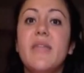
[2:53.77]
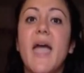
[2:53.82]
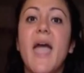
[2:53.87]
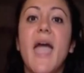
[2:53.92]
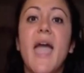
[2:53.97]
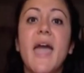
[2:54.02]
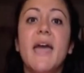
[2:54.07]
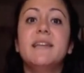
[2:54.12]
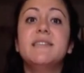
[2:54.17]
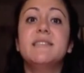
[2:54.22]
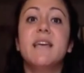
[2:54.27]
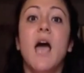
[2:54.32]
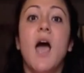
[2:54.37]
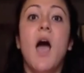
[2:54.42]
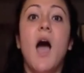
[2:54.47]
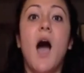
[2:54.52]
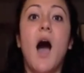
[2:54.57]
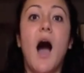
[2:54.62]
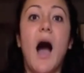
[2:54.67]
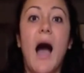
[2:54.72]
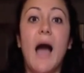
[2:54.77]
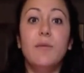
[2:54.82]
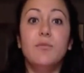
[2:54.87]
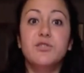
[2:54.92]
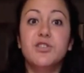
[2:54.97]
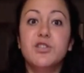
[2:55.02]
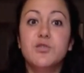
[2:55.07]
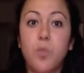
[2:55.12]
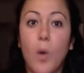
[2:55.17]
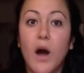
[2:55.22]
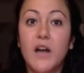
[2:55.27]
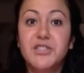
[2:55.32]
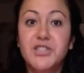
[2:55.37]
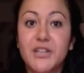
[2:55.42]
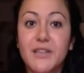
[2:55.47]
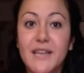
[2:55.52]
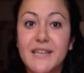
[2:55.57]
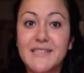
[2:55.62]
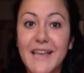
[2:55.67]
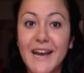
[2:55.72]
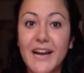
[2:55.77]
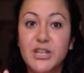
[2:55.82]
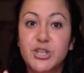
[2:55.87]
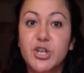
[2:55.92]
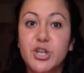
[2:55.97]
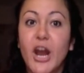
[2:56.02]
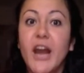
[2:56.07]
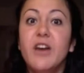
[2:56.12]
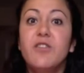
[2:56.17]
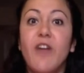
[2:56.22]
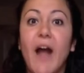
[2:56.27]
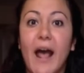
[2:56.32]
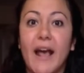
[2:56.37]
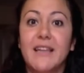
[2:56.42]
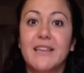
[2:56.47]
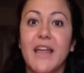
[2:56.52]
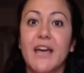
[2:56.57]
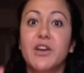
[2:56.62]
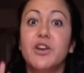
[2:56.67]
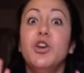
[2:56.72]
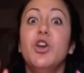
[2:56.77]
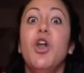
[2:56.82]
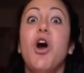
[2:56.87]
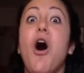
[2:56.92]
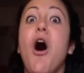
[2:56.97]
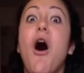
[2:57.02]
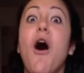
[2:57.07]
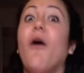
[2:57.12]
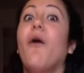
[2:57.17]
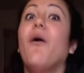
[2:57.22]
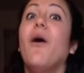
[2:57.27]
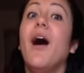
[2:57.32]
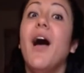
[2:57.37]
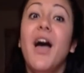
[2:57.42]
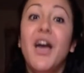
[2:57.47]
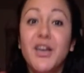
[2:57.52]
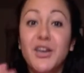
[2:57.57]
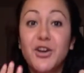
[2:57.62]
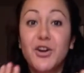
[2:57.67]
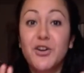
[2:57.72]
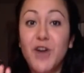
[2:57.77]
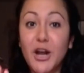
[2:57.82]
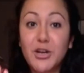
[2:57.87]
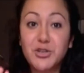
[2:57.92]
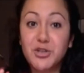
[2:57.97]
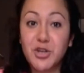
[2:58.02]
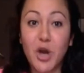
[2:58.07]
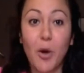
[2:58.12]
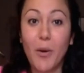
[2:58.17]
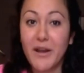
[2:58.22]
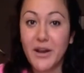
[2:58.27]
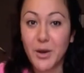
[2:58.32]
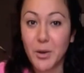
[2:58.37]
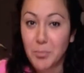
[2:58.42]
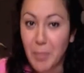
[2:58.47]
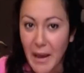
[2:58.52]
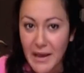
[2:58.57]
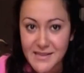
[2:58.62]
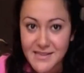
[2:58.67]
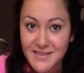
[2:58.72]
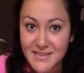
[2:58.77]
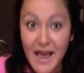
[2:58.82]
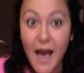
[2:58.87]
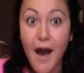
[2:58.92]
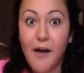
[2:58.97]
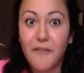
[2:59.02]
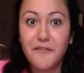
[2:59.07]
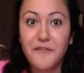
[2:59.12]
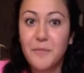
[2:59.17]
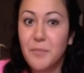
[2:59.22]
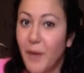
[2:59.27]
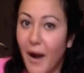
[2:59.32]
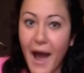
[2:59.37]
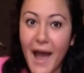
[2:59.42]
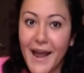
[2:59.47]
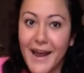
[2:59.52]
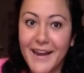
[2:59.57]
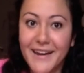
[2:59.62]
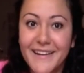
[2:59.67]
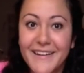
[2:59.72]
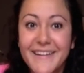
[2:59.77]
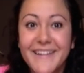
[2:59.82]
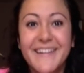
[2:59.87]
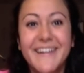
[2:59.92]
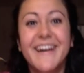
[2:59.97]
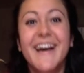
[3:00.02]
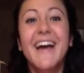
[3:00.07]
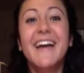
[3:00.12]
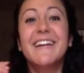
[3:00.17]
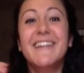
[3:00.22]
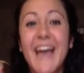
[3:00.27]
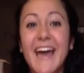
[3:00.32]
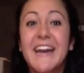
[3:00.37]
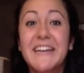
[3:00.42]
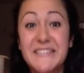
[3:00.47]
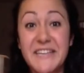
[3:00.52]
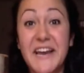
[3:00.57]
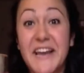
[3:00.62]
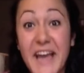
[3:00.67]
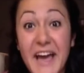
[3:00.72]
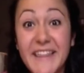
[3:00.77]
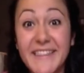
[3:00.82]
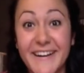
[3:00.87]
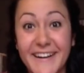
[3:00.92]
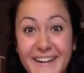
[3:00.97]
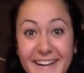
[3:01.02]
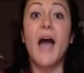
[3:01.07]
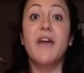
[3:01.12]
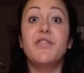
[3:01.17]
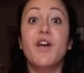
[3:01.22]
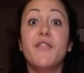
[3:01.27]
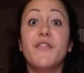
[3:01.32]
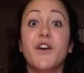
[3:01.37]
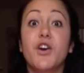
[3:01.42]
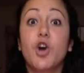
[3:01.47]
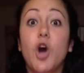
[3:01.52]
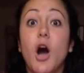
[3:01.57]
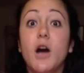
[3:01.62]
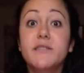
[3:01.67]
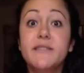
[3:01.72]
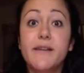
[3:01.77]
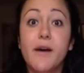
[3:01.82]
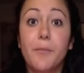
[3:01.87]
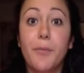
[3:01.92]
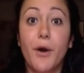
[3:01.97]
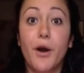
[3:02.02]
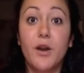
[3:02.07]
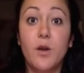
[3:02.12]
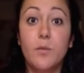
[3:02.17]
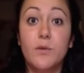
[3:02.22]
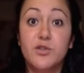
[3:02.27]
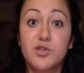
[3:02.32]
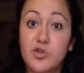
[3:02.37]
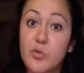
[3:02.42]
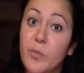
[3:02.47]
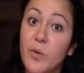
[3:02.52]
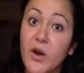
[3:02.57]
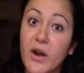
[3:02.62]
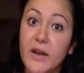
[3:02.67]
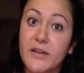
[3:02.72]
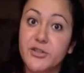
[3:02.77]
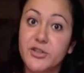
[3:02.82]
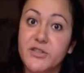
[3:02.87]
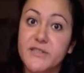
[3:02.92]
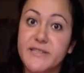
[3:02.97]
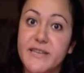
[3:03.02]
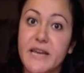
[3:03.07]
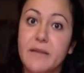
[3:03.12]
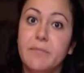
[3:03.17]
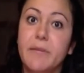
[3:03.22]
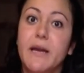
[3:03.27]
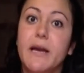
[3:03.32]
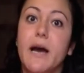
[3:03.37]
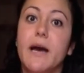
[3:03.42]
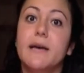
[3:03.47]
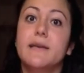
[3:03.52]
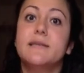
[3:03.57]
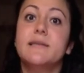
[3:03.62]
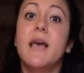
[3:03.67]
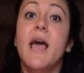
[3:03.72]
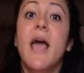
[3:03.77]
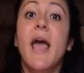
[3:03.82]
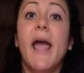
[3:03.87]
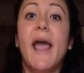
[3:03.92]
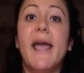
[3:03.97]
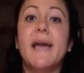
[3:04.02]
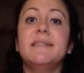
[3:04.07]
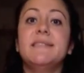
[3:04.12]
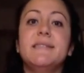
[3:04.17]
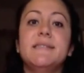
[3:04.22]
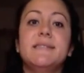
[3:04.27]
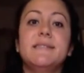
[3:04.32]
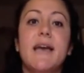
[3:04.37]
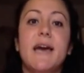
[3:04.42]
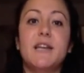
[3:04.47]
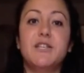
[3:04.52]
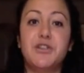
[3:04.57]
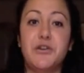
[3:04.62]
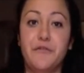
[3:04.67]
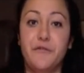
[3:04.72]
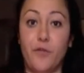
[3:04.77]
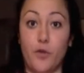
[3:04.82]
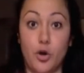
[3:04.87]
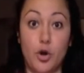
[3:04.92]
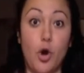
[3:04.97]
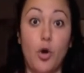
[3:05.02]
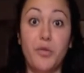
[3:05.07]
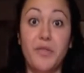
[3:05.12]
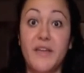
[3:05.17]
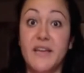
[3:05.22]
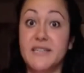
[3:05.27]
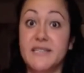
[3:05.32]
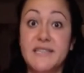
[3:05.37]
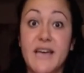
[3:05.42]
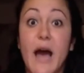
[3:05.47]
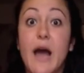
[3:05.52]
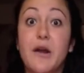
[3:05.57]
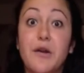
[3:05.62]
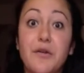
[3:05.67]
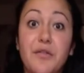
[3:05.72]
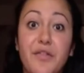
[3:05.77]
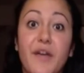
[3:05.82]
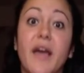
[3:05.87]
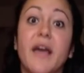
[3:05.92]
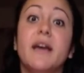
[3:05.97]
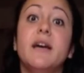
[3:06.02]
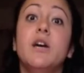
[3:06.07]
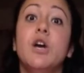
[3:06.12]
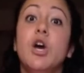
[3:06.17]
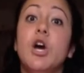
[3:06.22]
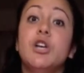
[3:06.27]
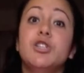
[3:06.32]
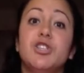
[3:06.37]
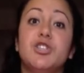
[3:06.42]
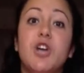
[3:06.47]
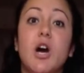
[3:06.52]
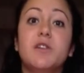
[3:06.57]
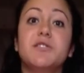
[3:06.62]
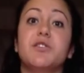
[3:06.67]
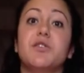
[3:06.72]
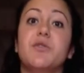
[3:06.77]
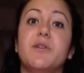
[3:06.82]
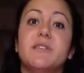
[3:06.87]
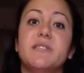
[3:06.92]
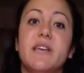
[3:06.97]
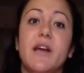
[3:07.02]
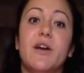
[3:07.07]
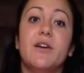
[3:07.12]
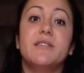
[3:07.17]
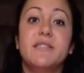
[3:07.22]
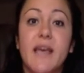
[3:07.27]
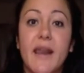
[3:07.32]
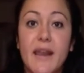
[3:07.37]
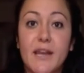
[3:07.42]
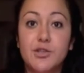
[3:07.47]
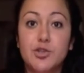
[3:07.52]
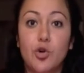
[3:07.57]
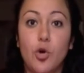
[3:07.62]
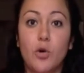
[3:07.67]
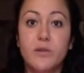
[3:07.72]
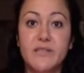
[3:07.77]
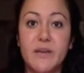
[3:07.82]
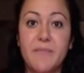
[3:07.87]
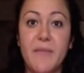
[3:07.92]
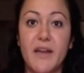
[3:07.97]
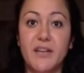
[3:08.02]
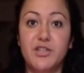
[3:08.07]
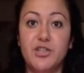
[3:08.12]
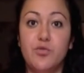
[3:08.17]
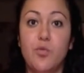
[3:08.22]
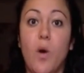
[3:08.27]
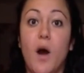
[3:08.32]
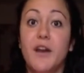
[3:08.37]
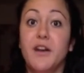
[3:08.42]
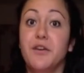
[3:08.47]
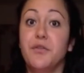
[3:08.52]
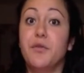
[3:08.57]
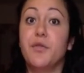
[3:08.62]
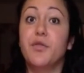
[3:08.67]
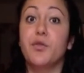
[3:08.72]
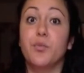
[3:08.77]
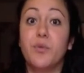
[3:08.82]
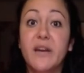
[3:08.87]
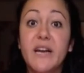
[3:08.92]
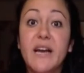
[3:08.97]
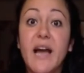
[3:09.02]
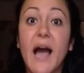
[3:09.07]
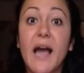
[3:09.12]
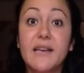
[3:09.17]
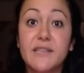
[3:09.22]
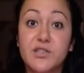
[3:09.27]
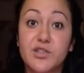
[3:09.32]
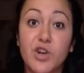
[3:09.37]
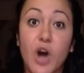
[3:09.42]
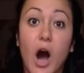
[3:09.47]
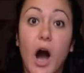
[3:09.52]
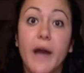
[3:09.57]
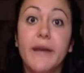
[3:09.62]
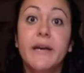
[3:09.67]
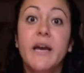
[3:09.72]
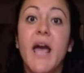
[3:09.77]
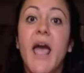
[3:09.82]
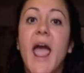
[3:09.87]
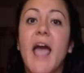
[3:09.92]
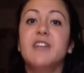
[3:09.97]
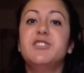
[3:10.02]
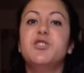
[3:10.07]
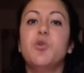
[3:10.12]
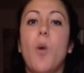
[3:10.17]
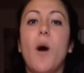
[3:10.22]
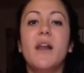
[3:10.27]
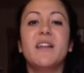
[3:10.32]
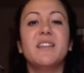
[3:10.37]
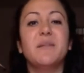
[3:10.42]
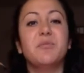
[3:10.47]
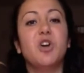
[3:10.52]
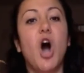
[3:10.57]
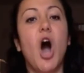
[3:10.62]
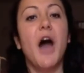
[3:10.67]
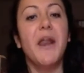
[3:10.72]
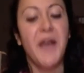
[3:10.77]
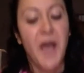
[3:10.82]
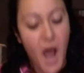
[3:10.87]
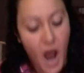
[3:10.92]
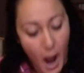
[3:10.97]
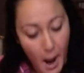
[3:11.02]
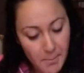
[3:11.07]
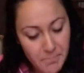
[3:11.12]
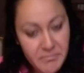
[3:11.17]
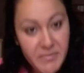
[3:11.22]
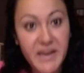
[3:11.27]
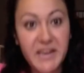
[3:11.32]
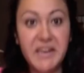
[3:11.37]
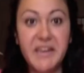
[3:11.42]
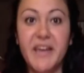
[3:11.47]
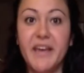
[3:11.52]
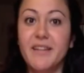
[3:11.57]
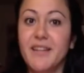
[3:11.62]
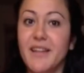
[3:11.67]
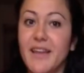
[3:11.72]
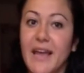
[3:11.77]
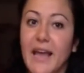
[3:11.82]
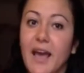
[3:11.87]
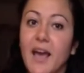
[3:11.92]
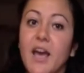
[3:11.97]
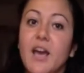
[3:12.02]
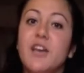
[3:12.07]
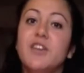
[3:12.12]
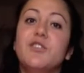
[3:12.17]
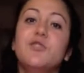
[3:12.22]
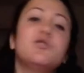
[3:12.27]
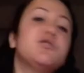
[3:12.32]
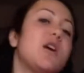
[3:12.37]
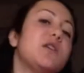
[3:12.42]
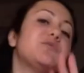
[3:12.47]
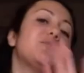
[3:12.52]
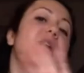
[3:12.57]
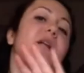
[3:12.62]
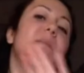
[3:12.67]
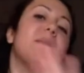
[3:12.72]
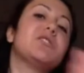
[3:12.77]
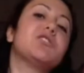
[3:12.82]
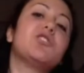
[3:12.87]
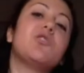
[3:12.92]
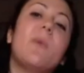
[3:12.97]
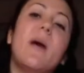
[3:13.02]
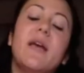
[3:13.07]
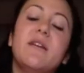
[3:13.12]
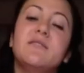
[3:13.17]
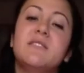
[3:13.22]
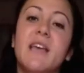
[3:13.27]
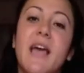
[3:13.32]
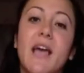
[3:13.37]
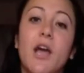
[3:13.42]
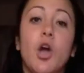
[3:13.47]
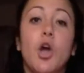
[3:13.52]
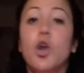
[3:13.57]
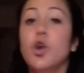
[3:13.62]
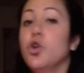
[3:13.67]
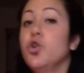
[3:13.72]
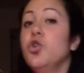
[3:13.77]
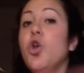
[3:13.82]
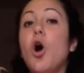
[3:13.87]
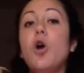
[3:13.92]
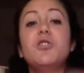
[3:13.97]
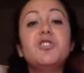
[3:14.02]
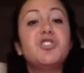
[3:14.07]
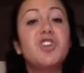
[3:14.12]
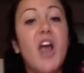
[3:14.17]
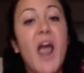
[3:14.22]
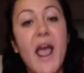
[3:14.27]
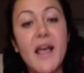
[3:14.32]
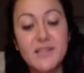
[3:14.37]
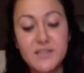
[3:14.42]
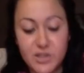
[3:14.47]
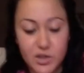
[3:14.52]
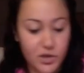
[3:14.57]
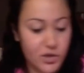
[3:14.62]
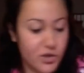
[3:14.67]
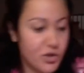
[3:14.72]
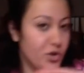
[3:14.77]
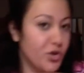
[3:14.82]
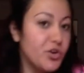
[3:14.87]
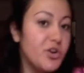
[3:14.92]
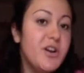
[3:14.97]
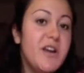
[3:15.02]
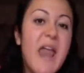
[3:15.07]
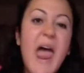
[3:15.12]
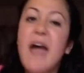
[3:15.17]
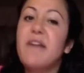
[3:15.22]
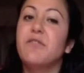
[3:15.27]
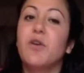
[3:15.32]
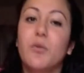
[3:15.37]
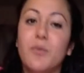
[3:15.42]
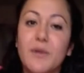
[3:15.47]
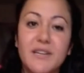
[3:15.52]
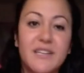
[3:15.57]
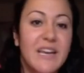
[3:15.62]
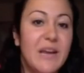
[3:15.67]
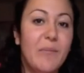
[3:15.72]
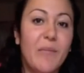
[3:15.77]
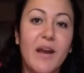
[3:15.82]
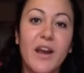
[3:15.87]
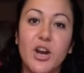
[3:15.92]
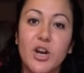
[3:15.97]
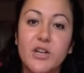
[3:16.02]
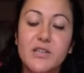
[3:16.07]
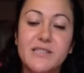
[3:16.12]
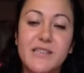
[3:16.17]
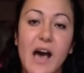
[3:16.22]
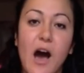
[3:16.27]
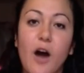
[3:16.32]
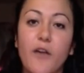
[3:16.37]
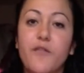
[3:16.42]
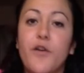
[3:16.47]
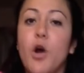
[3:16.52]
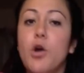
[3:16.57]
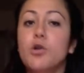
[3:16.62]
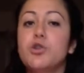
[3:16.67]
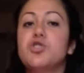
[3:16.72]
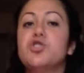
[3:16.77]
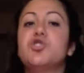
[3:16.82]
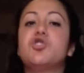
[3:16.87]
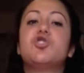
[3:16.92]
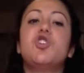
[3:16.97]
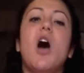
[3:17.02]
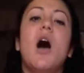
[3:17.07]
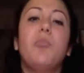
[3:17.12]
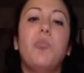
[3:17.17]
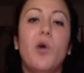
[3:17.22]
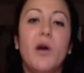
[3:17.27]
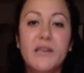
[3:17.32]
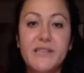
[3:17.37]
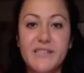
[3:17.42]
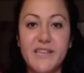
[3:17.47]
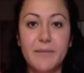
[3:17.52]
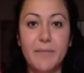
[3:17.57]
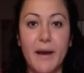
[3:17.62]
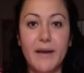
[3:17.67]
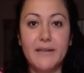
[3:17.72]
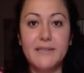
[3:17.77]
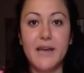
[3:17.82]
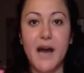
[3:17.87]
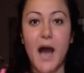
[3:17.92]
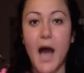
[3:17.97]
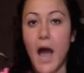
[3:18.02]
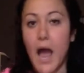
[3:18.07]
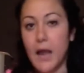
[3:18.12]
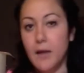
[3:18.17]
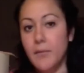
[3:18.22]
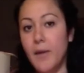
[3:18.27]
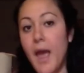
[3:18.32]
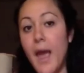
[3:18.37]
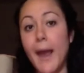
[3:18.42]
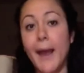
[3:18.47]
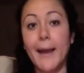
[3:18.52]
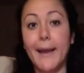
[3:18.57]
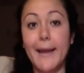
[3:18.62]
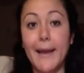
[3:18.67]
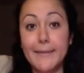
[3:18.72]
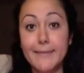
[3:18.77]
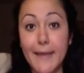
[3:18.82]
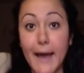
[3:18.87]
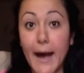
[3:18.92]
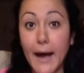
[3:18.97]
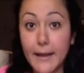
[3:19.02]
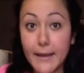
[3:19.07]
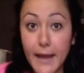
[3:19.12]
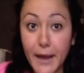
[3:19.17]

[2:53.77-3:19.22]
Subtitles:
And I was just watching this like a train wreck. Like, no, you're not showing your best self, Brian. Get it together. I thought cocktail party was super interesting because Andy decided to forego the entire thing. She talked to Chris Harrison and told him that she wanted 3 guys gone, and she wanted them gone immediately. That was pretty much her way of saying, no chance, you're never redeeming yourself, stop wasting my time, get the hell